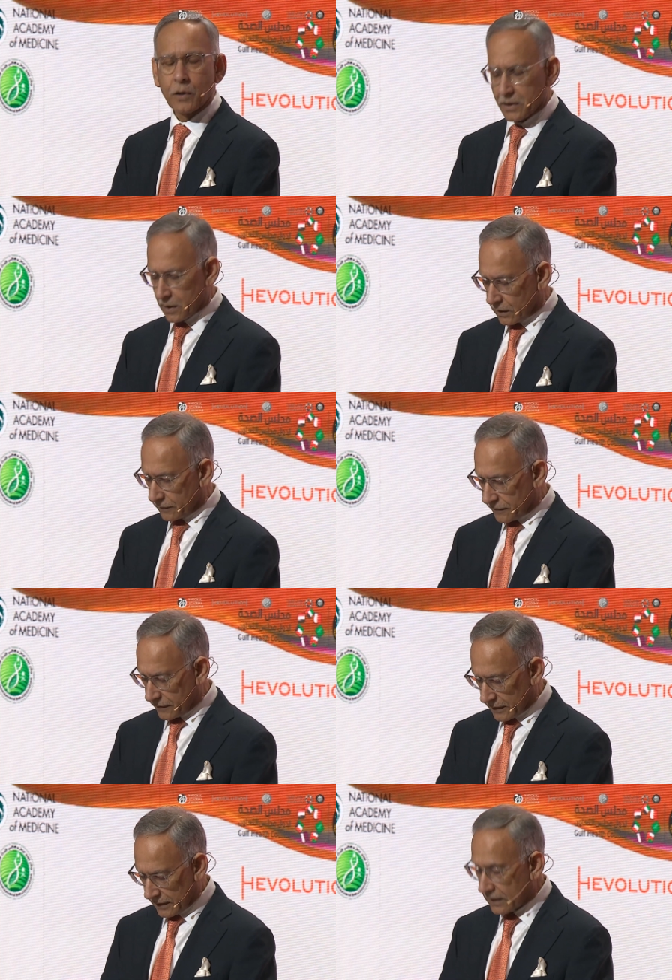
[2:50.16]
the Gulf
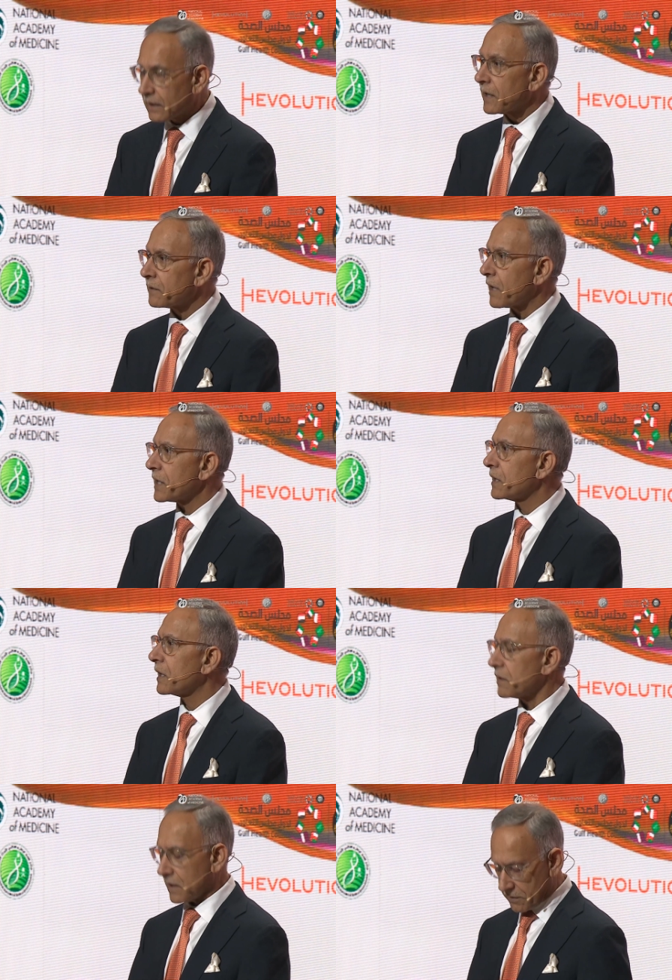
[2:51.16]
right
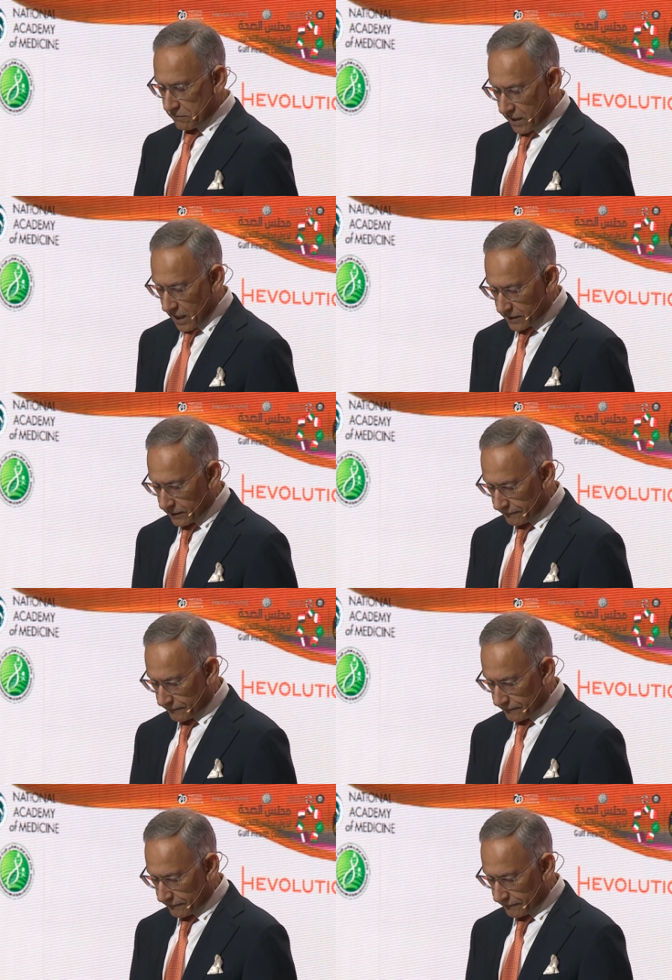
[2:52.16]
here in Riyadh.